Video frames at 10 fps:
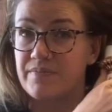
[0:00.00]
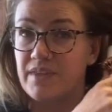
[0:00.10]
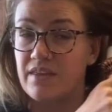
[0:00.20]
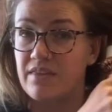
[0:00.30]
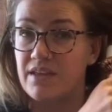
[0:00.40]

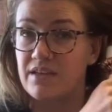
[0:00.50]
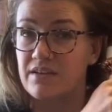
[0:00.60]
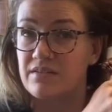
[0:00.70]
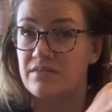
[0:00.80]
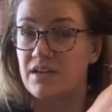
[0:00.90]
and
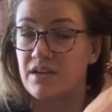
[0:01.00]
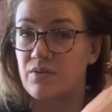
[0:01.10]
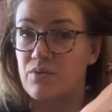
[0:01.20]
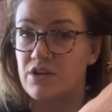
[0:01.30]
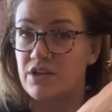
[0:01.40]
then kind
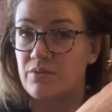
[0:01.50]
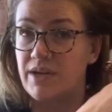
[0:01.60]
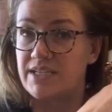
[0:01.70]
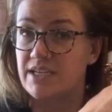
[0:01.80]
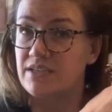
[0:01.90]
of work your way
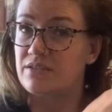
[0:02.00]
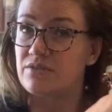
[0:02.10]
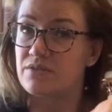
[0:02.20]
down